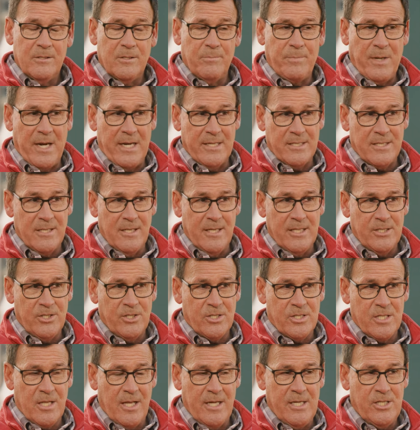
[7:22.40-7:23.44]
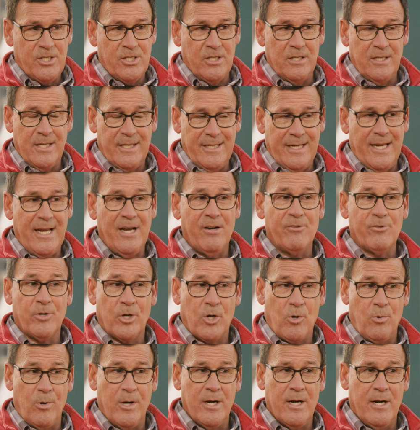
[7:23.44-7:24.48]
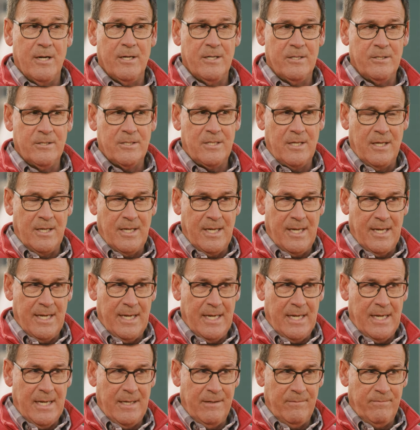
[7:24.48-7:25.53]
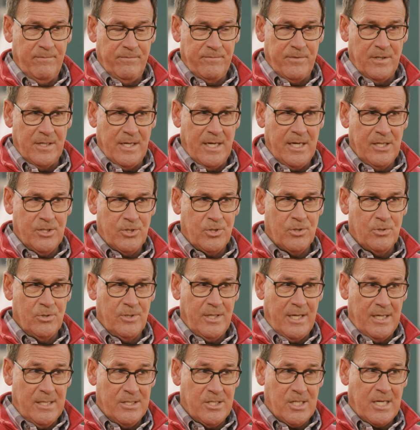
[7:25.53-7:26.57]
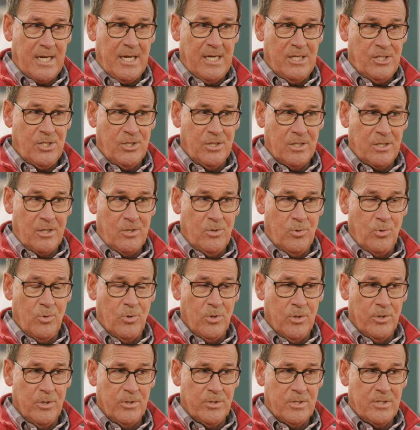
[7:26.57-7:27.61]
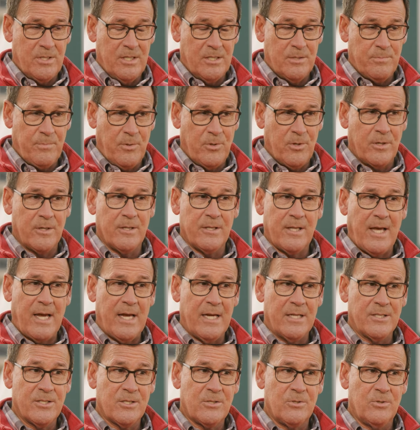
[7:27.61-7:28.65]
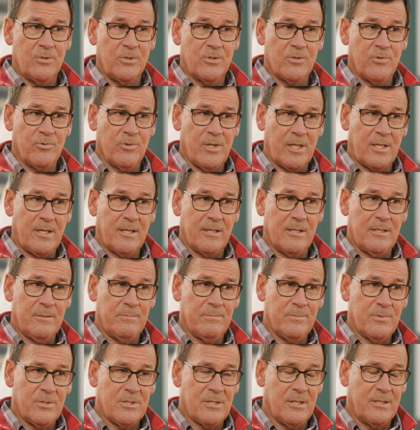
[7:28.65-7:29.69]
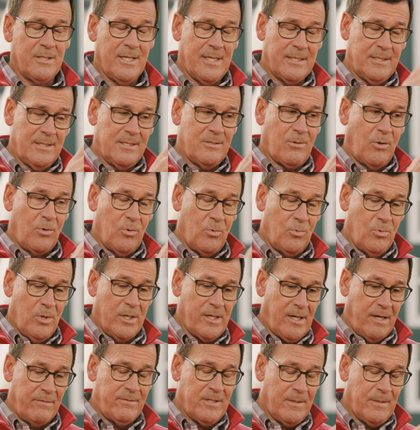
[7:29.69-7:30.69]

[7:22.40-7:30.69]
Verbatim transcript: passed legislation that now requires a financial education course as part of the high school curriculum. So that's one of